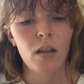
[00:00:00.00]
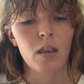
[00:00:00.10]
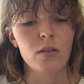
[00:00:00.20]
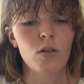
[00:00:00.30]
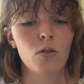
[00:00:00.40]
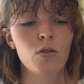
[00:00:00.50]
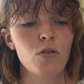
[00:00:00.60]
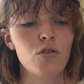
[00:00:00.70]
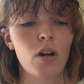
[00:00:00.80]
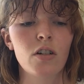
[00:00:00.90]
The social
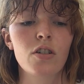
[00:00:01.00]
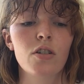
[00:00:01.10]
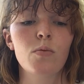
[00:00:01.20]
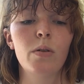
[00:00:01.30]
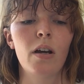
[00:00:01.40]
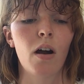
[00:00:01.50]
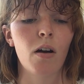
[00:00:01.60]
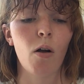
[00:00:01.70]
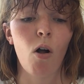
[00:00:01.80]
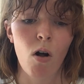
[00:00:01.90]
structures we
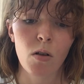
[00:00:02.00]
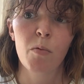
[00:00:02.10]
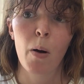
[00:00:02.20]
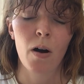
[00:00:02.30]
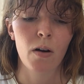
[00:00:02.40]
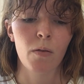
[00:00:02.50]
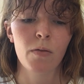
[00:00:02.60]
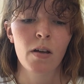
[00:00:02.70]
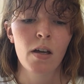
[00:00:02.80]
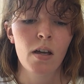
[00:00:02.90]
are all a part of
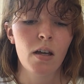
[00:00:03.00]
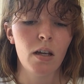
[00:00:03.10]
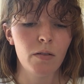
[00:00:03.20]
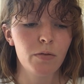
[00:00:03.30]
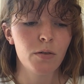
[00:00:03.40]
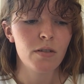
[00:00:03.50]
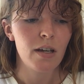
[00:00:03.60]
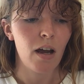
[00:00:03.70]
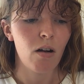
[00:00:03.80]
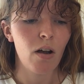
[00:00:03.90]
influence
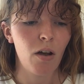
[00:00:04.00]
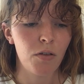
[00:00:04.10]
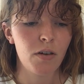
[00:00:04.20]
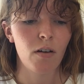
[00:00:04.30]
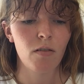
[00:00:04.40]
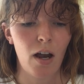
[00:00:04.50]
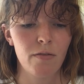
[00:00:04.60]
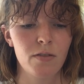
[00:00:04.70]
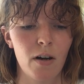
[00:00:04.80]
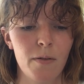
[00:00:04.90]
how healthy our
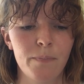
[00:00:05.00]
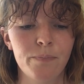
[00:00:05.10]
lives are.